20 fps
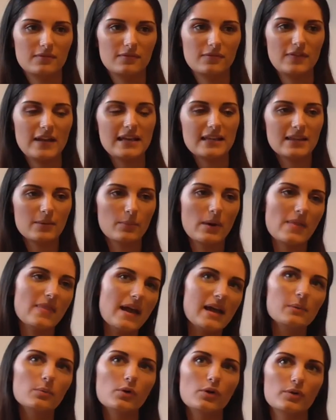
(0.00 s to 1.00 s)
feeling when
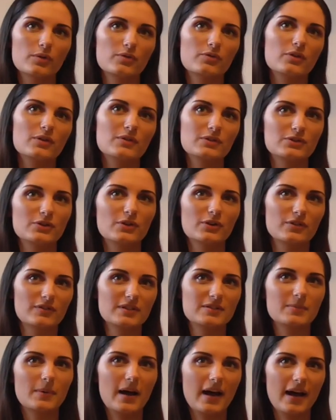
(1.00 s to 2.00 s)
they walked through the door
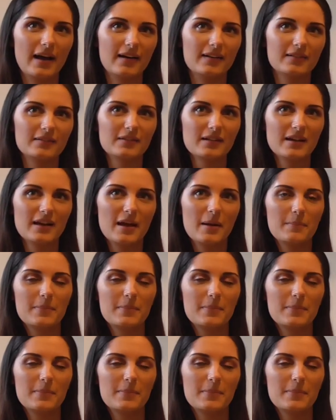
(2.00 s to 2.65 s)
as well,